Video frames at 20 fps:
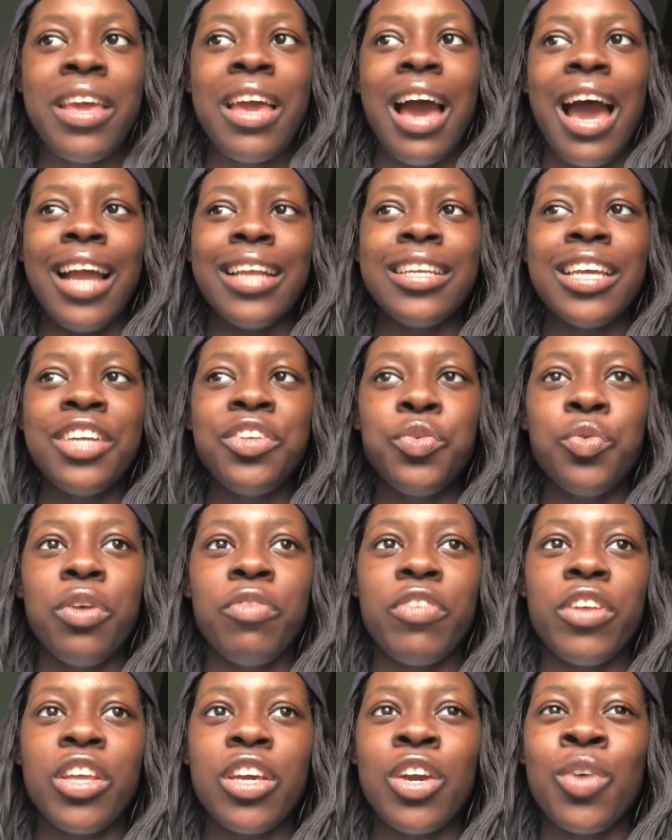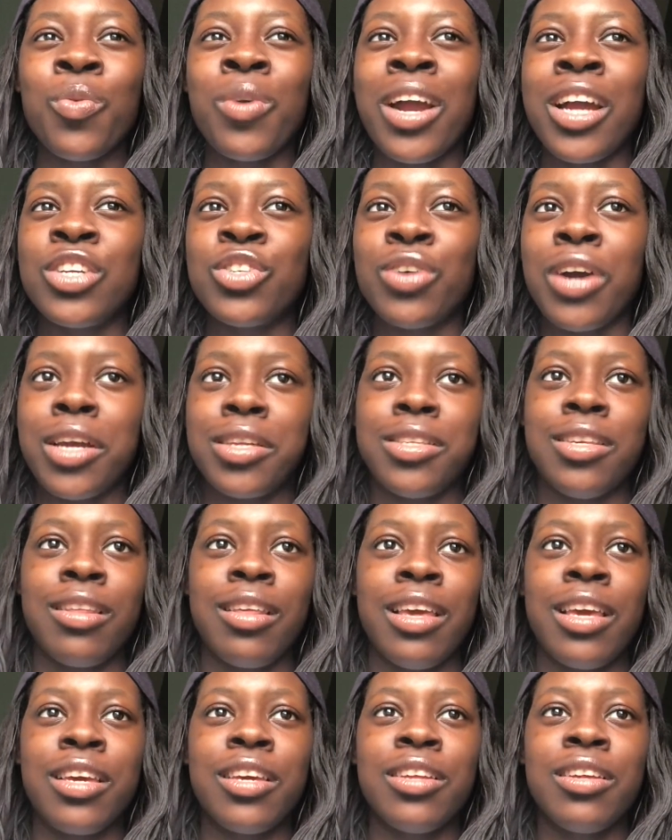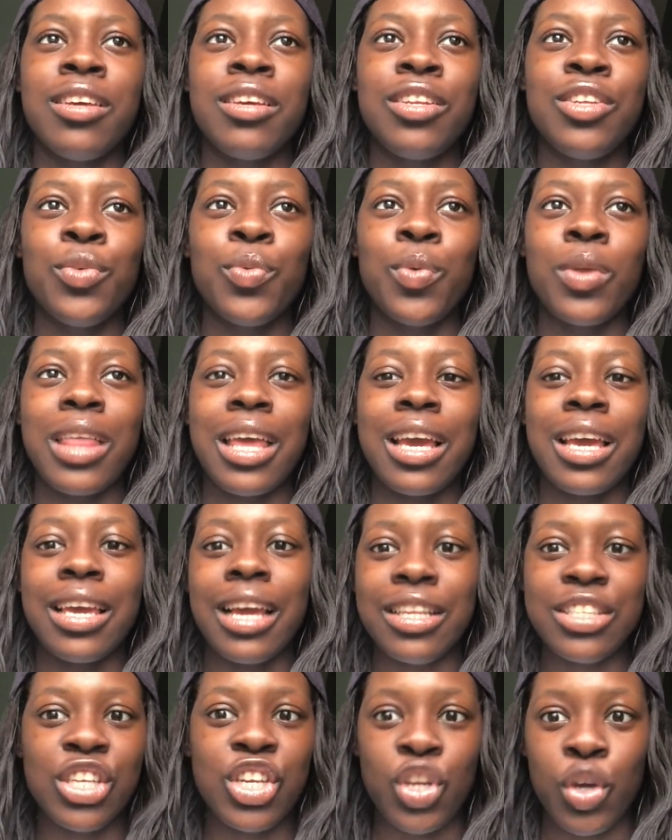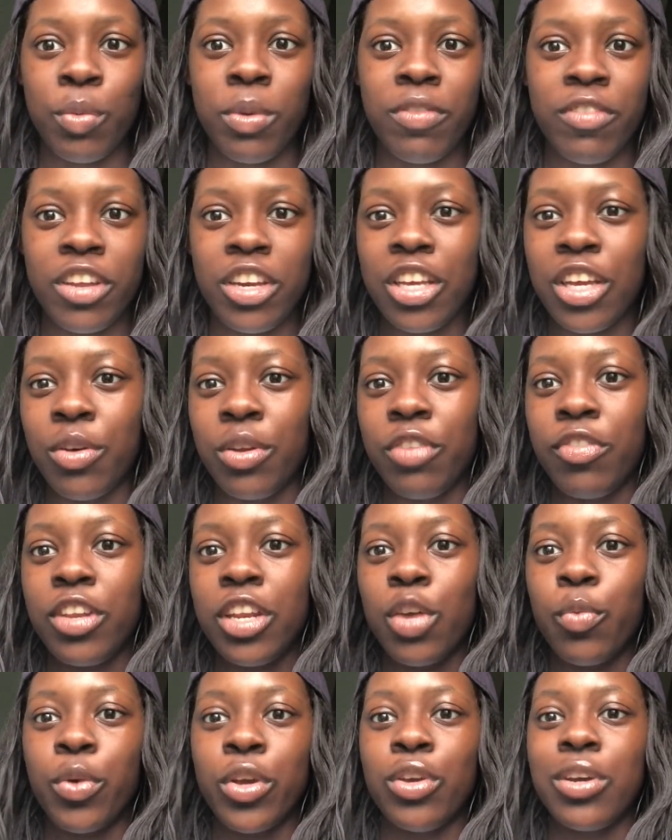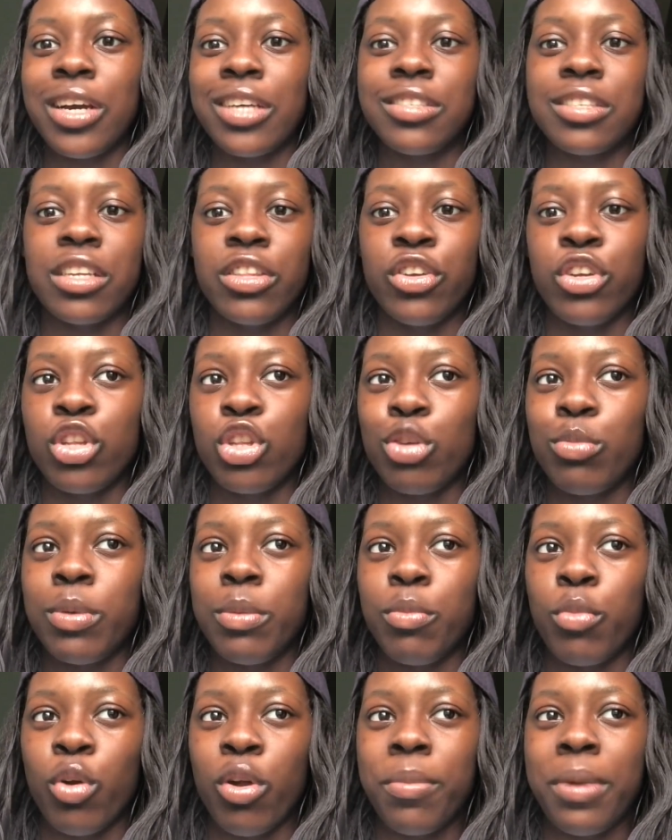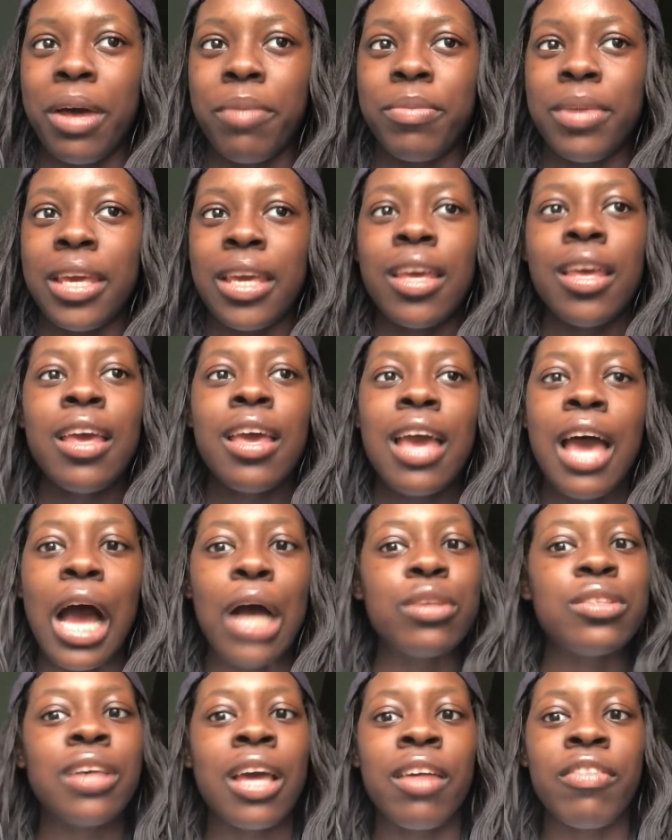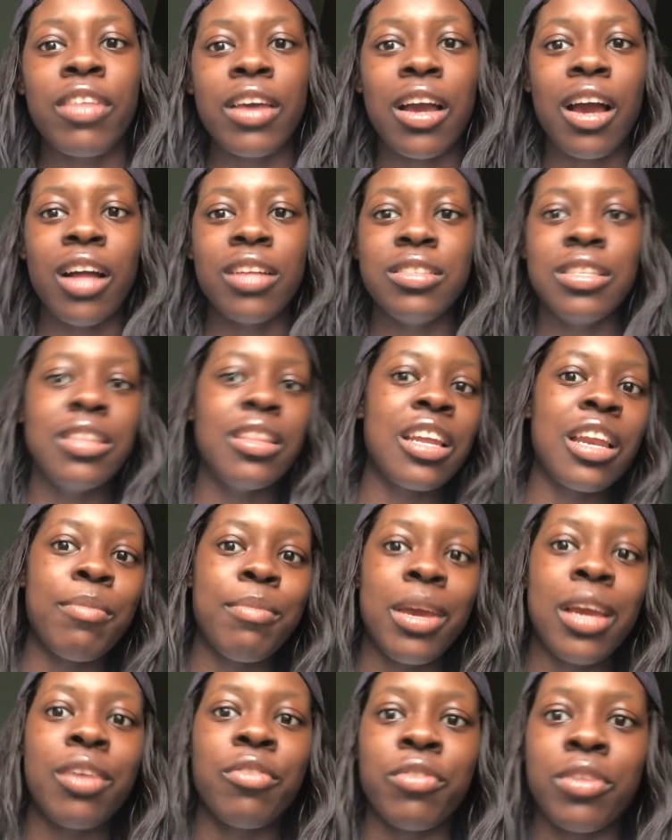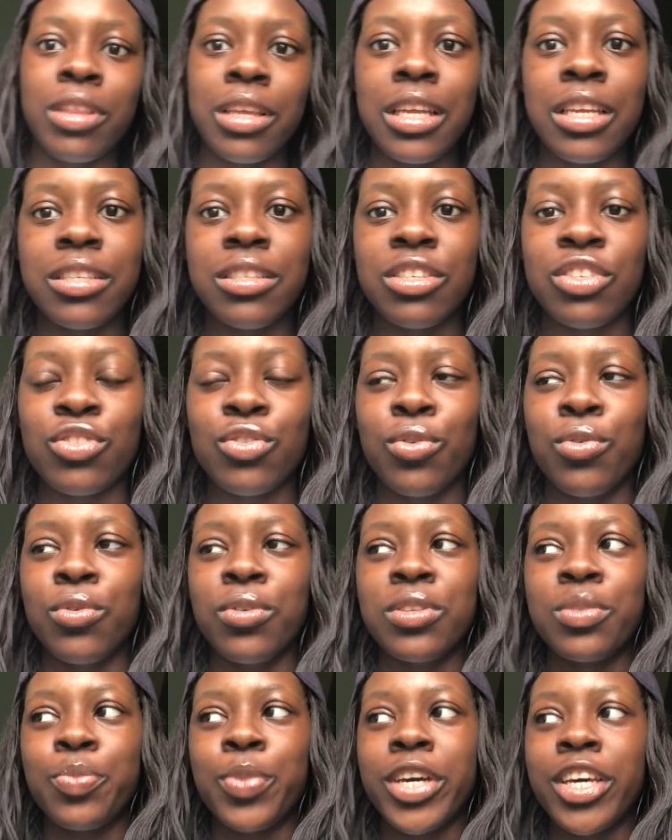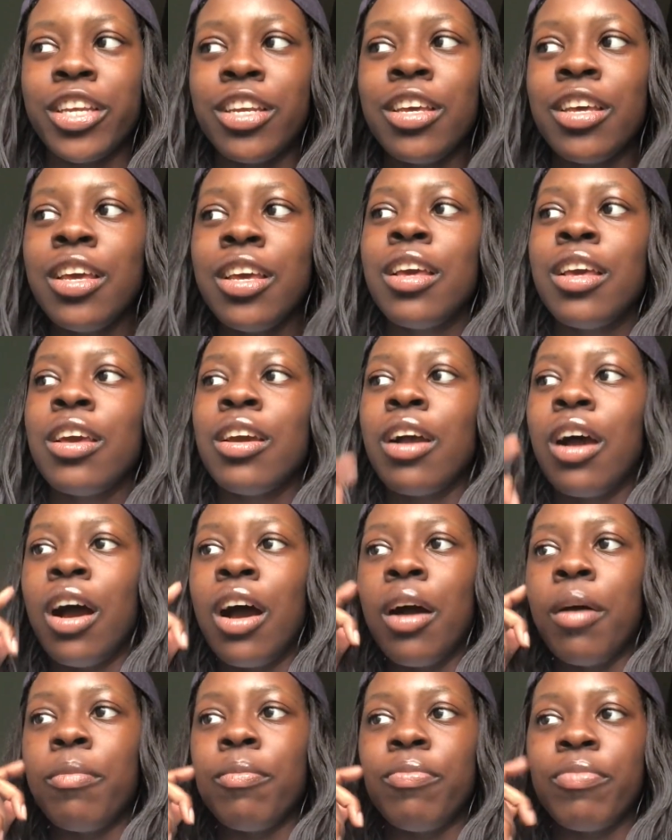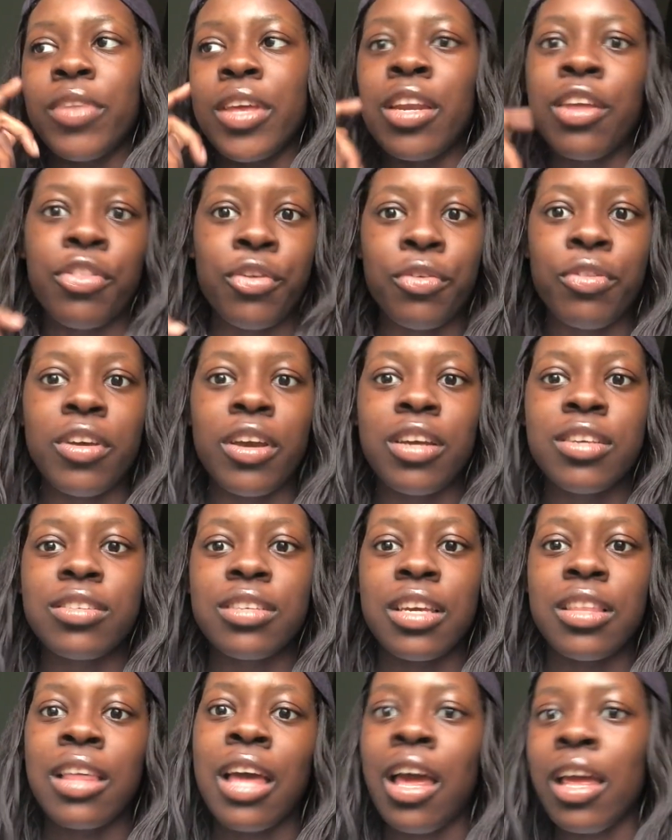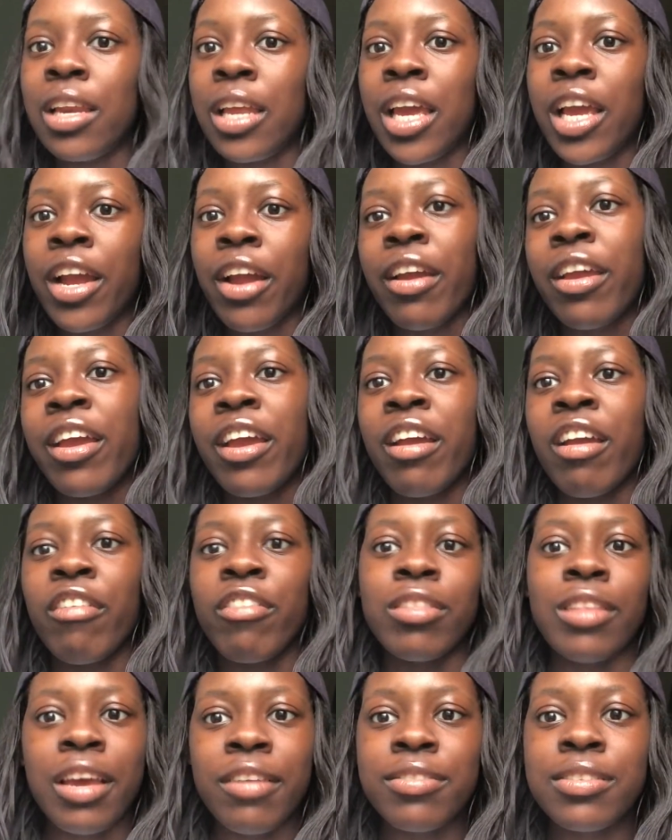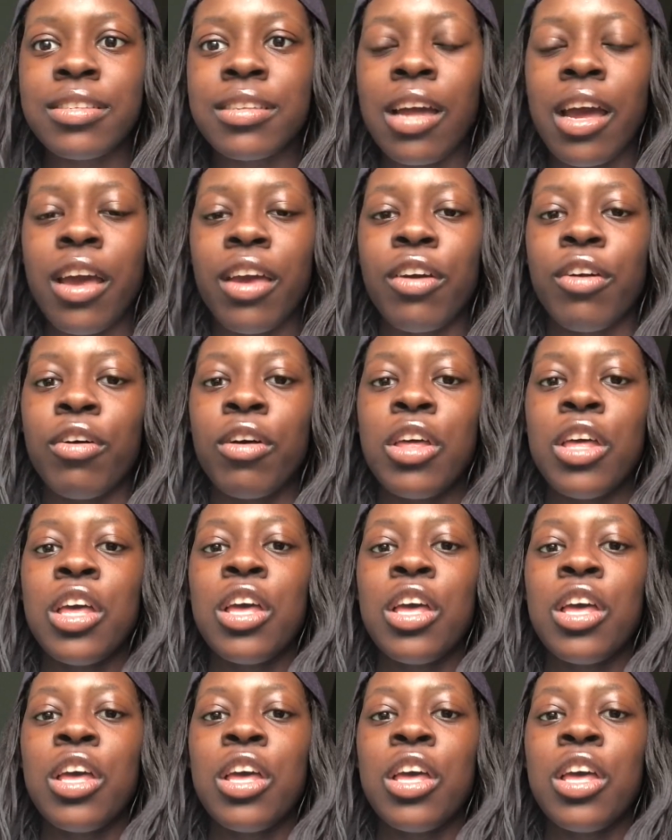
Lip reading: I did do a video where I tried to like do like a get to know me video, and a video where you guys could learn a little bit more about me outside of the content that I make related to schools, but and other things like that, and hair care and lifestyle.